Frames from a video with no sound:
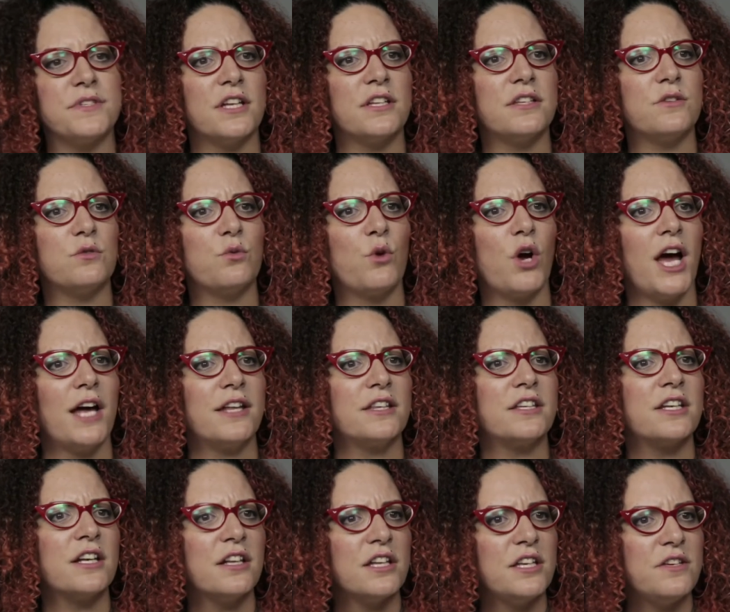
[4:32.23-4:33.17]
that
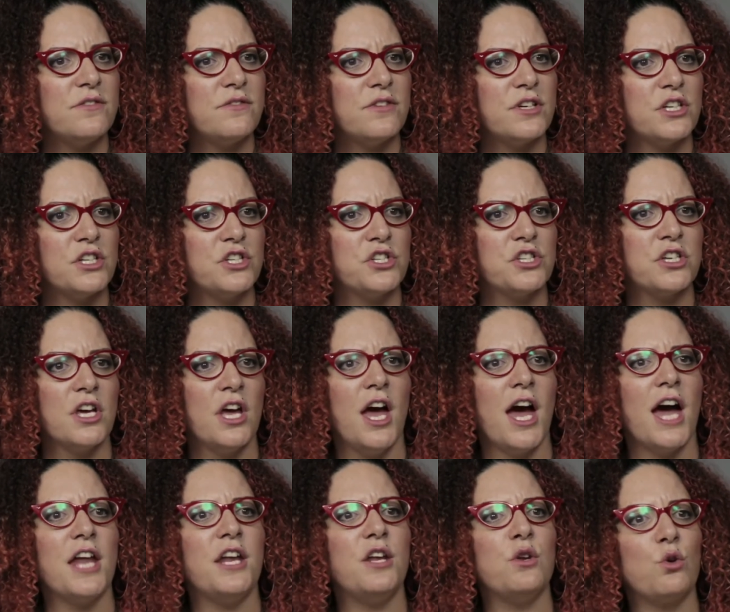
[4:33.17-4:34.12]
had cleavage,
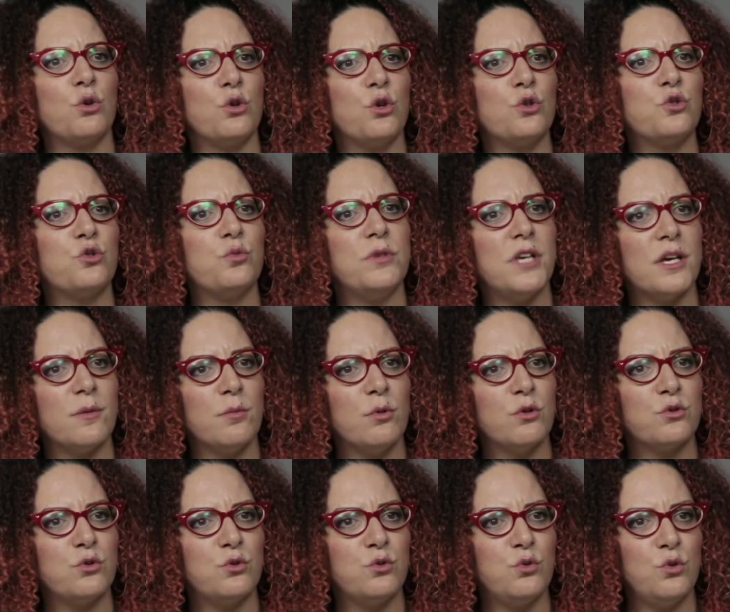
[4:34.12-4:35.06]
and in order to be
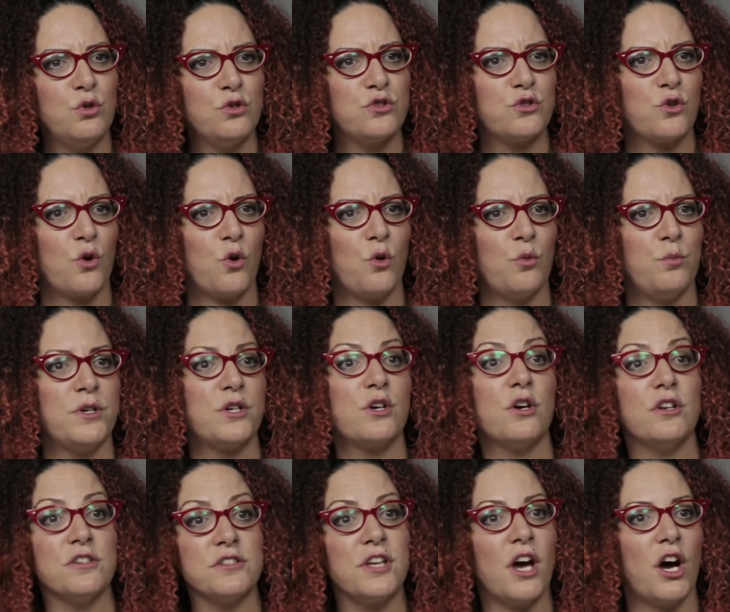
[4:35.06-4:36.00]
able to do so,
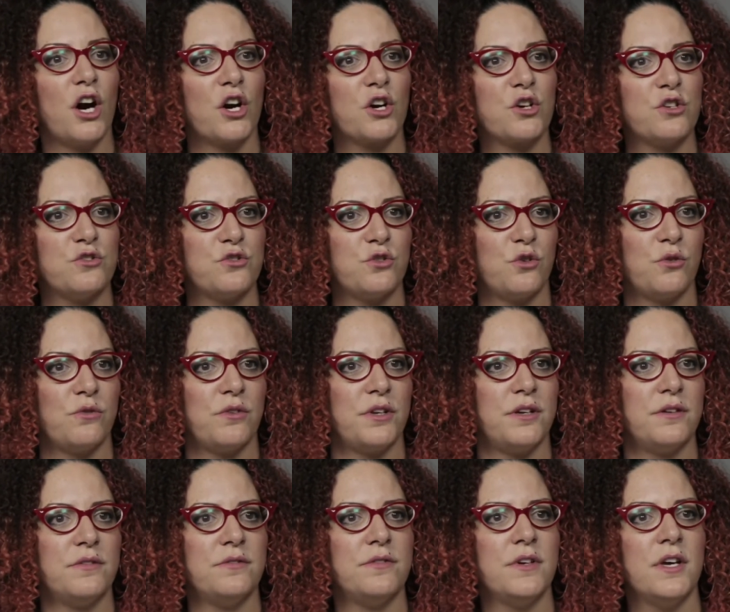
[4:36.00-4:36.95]
because they are
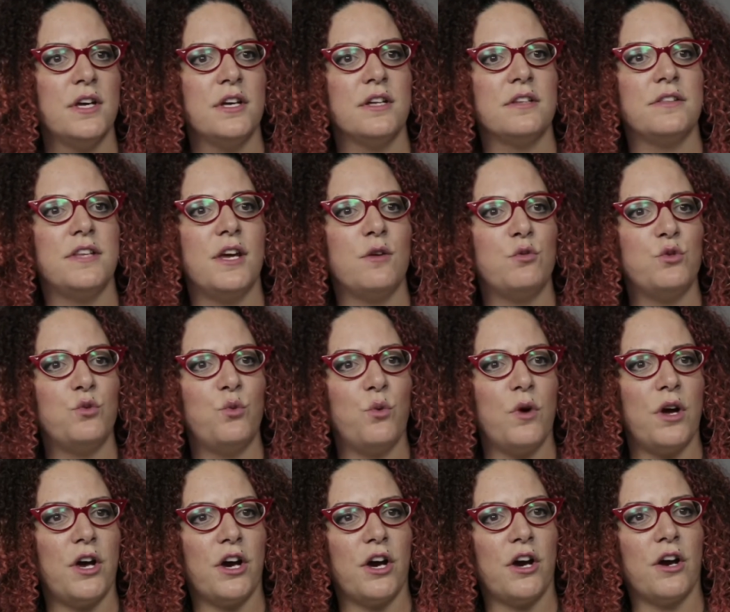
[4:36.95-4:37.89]
conservative, they would
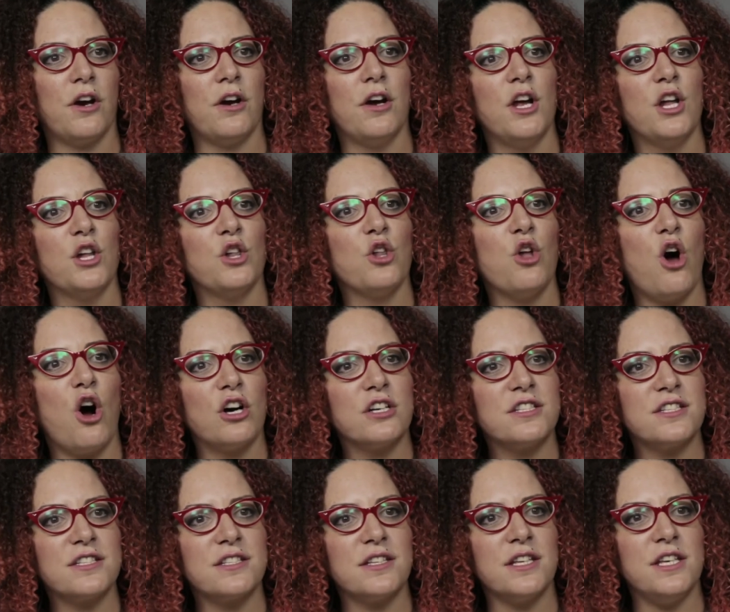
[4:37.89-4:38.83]
wear long
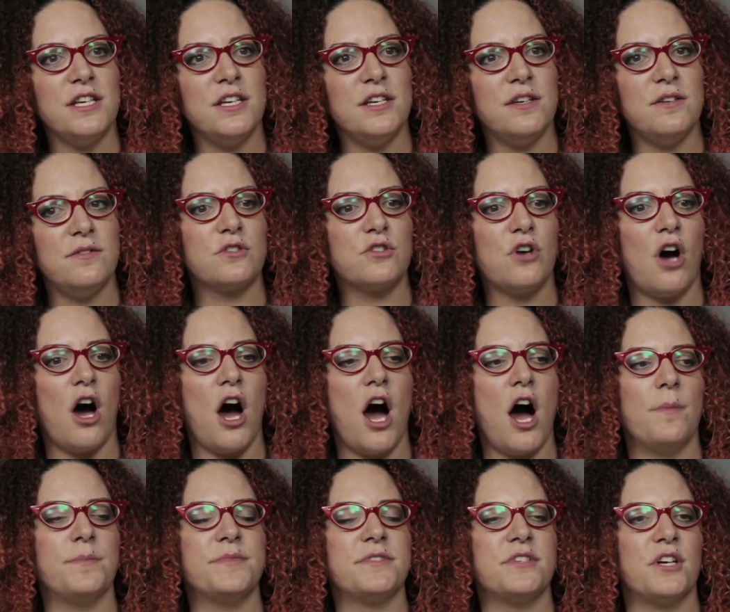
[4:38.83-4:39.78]
sleeve
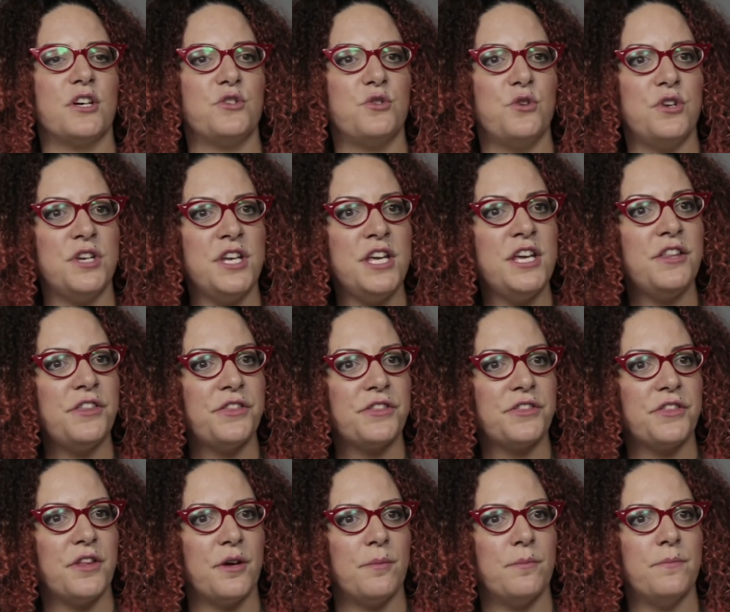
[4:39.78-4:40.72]
tops underneath
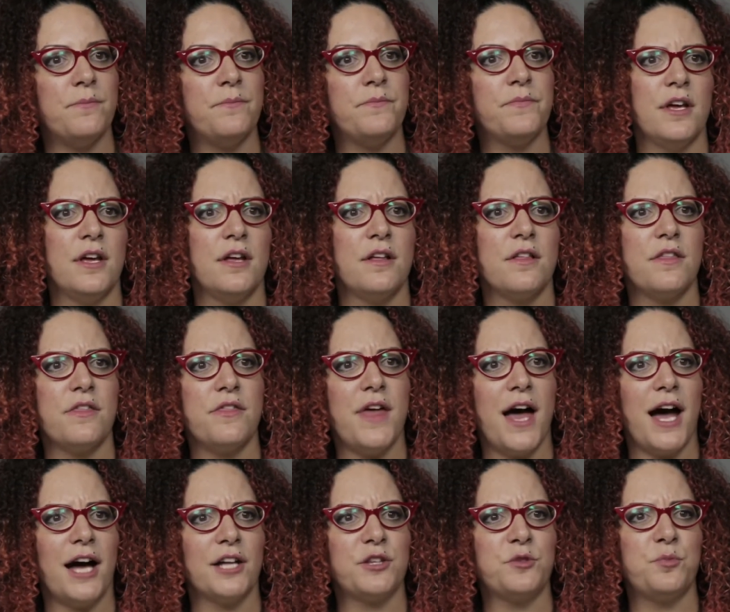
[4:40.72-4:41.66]
them.
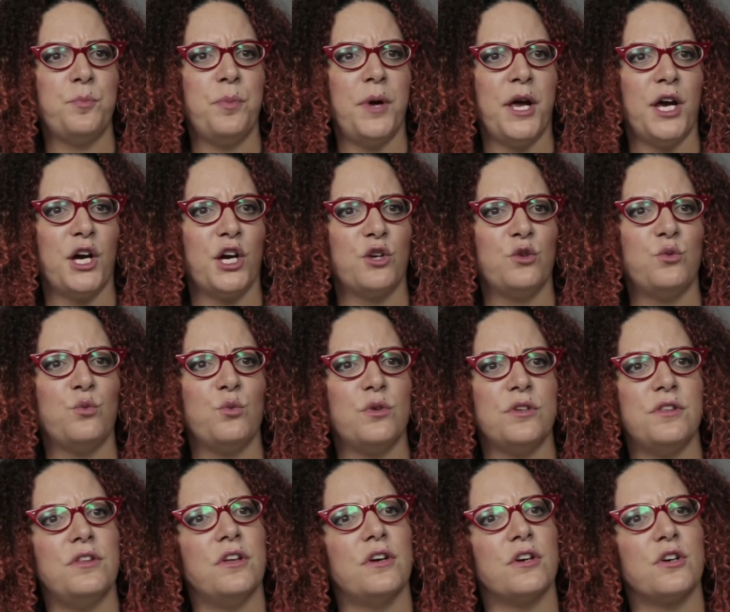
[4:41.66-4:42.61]
That paired
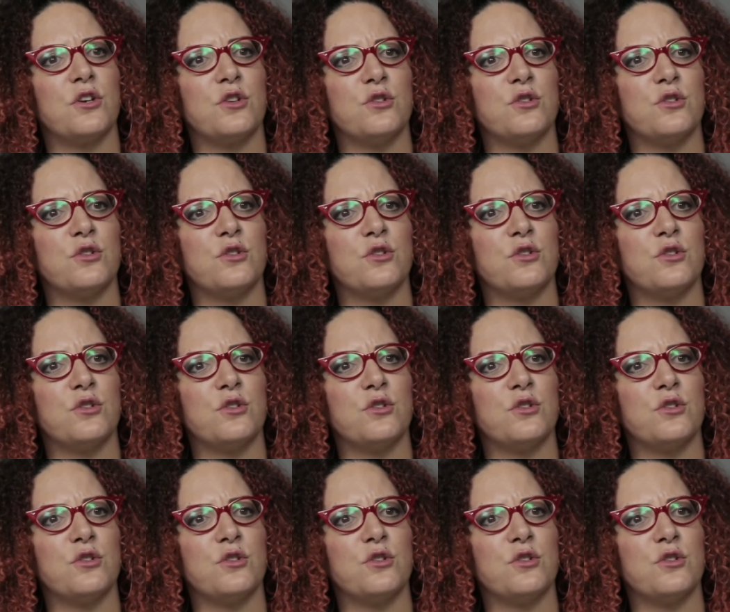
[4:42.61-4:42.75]
with the